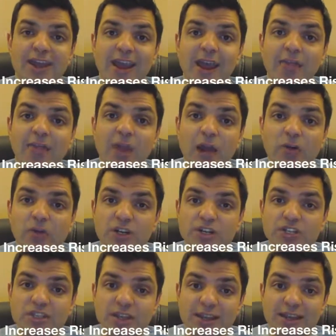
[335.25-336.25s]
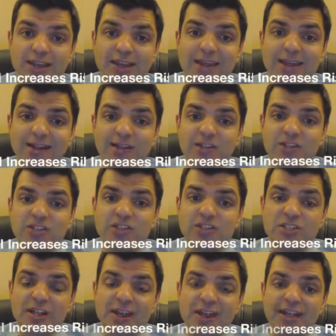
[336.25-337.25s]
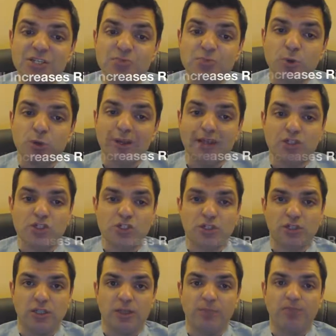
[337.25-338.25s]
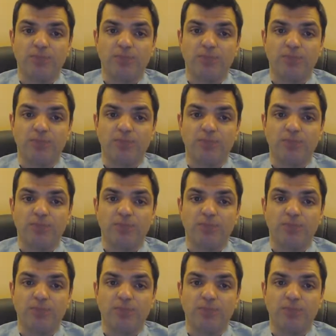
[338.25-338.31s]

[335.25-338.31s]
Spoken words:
and that risk increases exponentially.